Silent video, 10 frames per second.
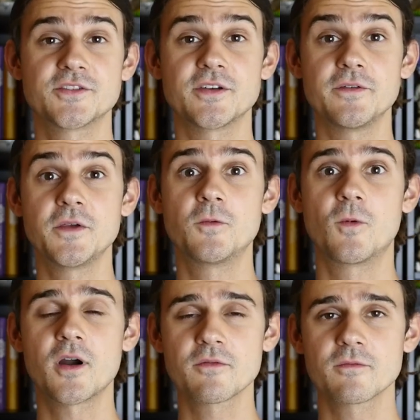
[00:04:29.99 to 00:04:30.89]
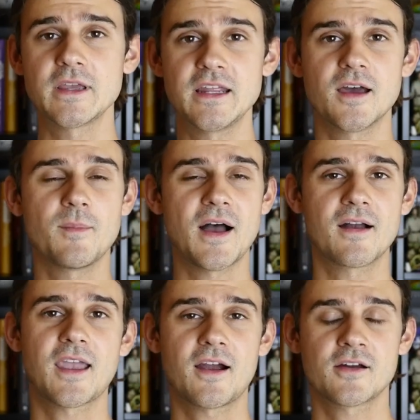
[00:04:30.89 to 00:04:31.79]
so if you want to read about
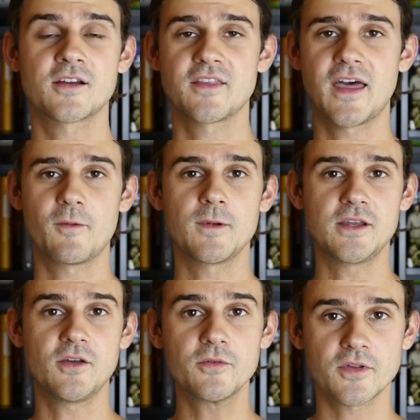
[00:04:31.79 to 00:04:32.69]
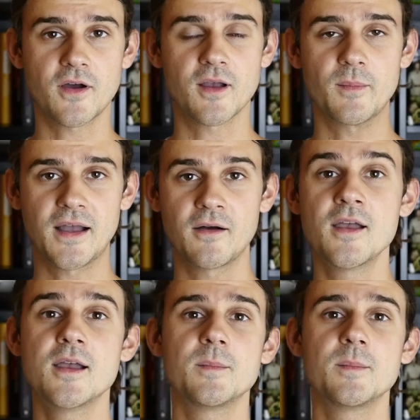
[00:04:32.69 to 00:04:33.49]
a character that we don't talk about,